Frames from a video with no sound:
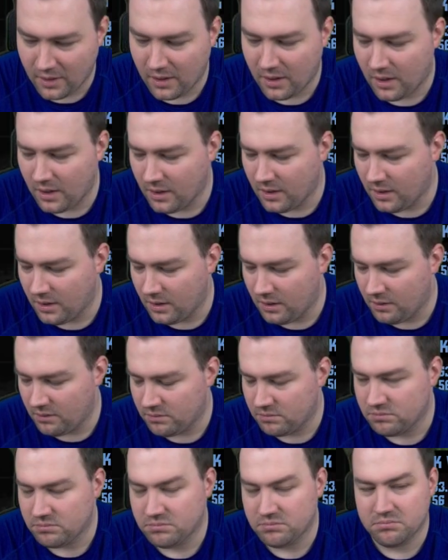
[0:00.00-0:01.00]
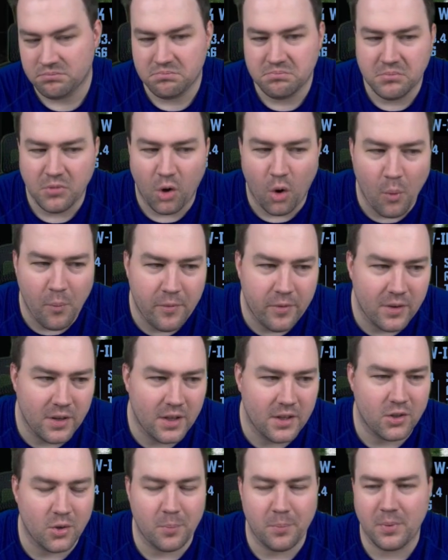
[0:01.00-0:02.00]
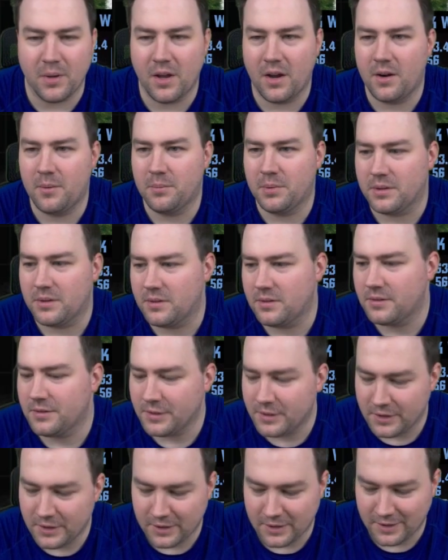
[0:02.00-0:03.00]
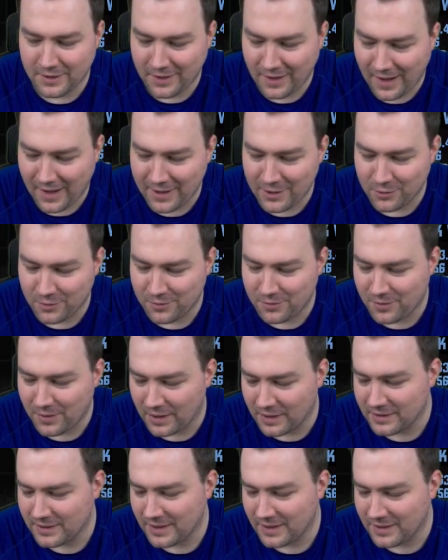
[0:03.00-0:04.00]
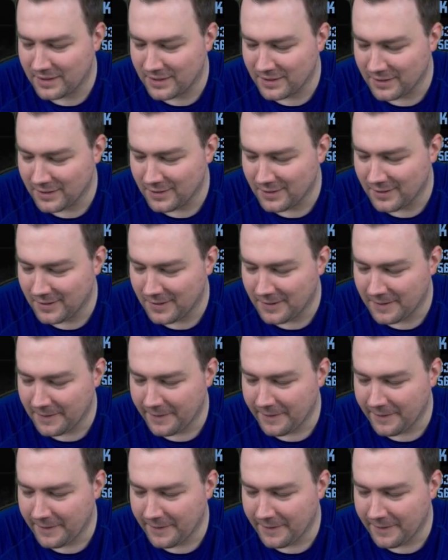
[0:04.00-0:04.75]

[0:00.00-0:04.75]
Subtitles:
hopefully top player, but I don't think that